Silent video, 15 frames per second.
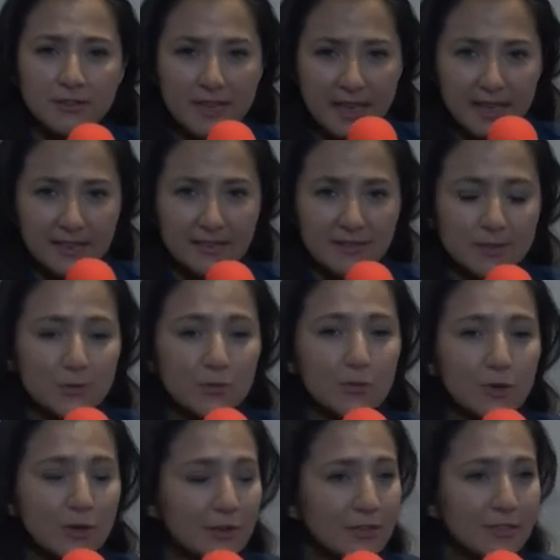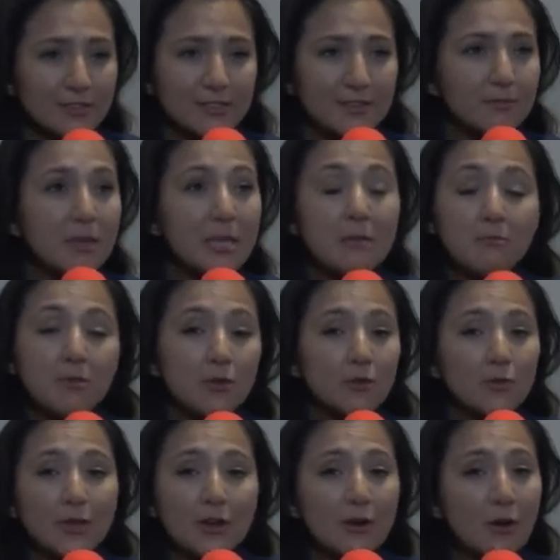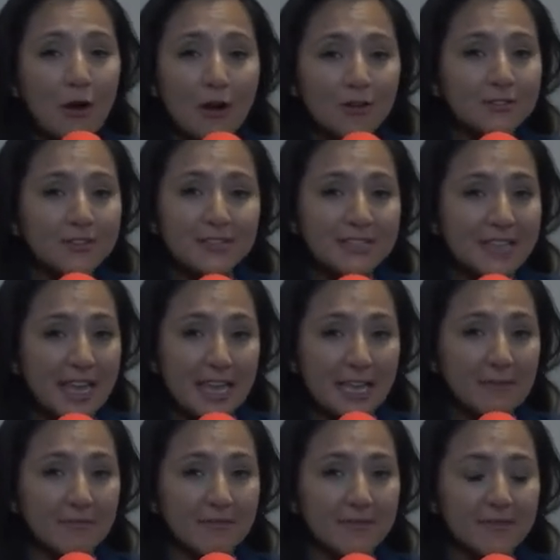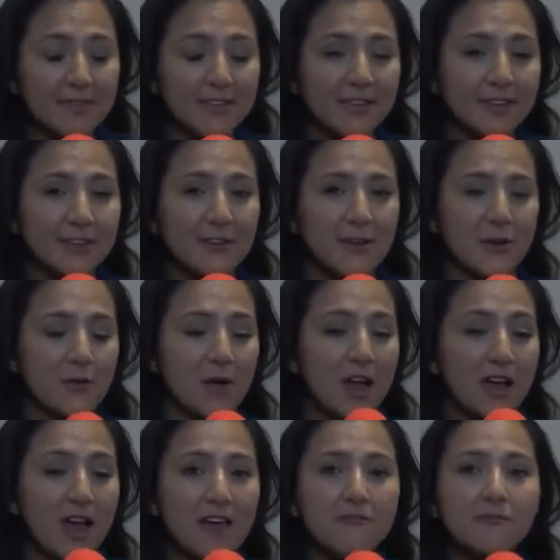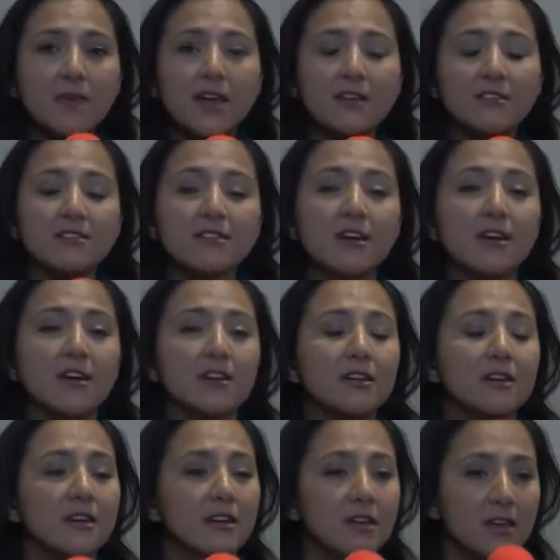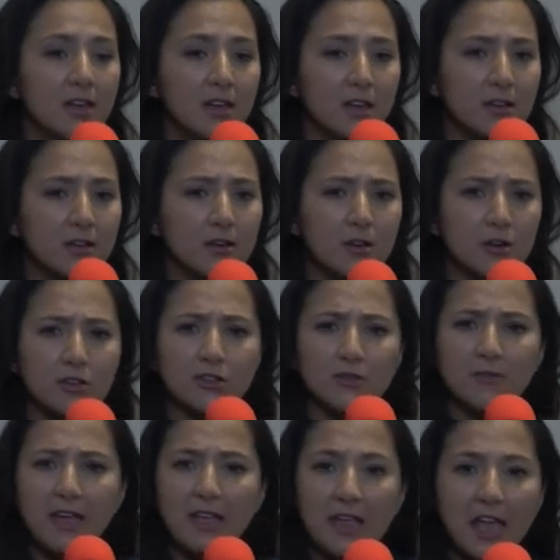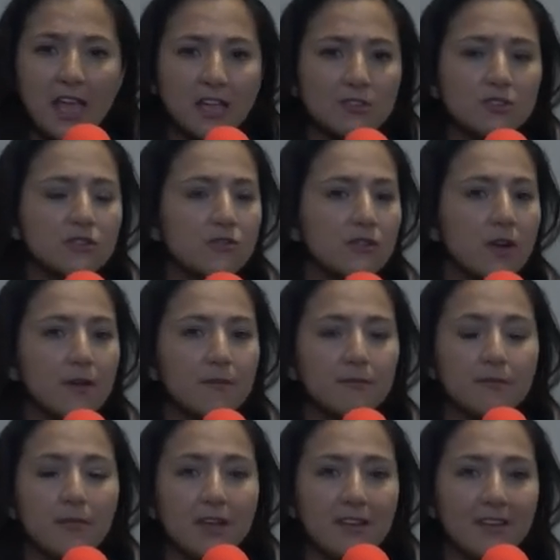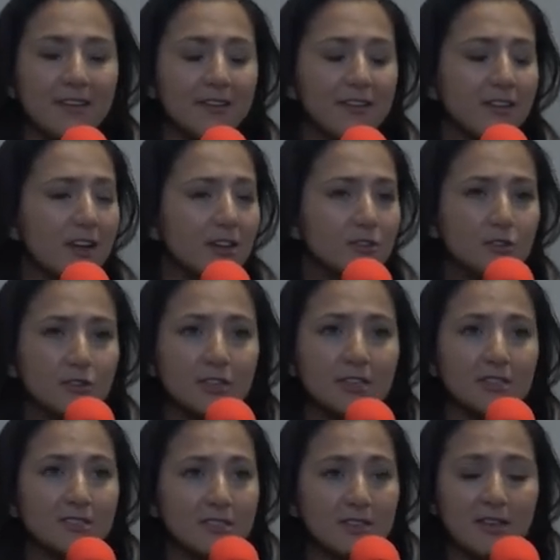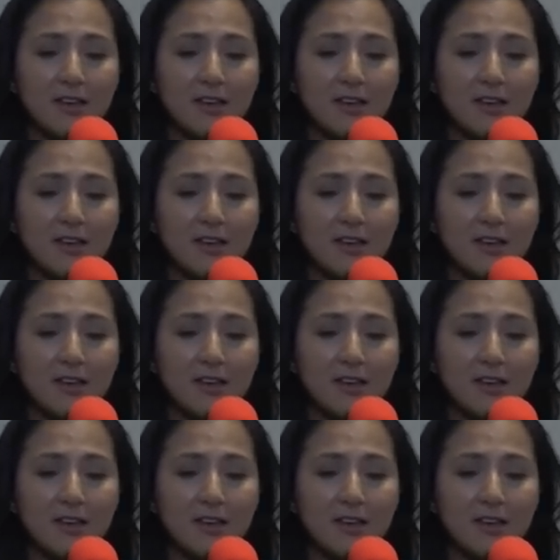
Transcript: that the world, people, we are all the same. You know, I've met young girls my age from countries